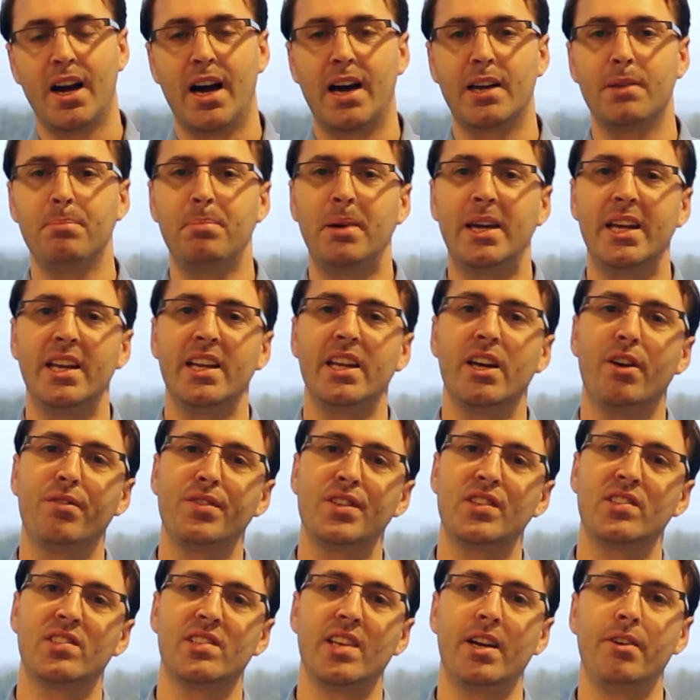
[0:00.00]
At the beginning of
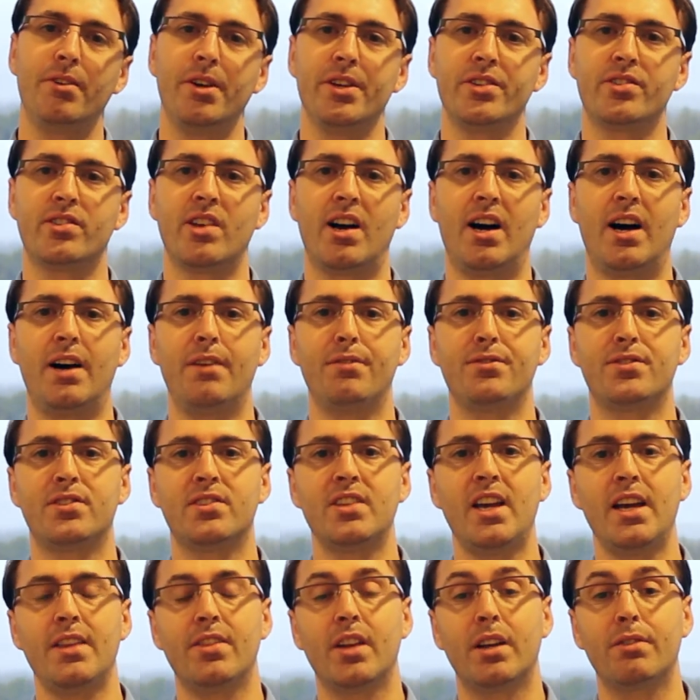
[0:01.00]
the series, I've
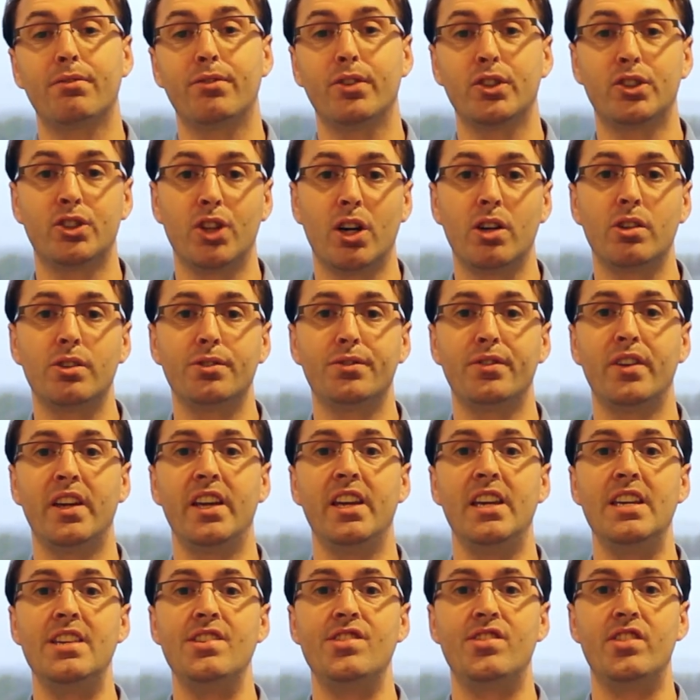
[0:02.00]
said that photography
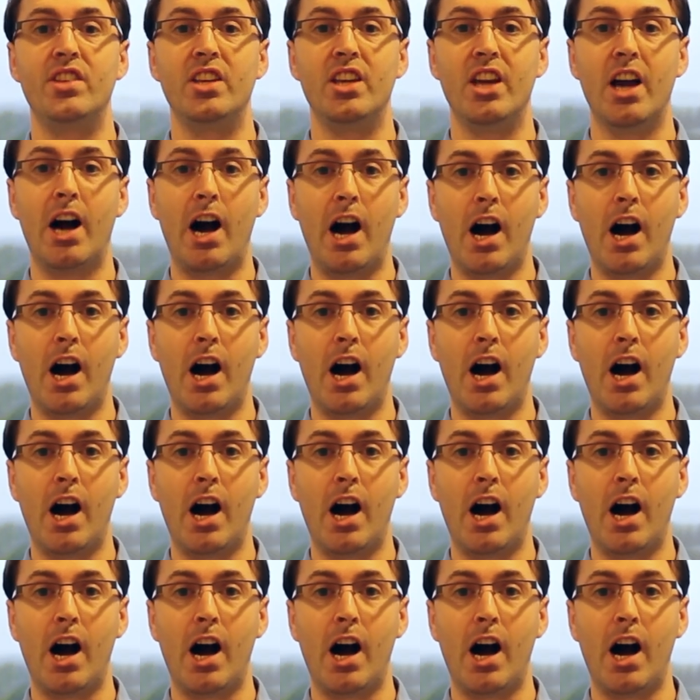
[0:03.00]
is the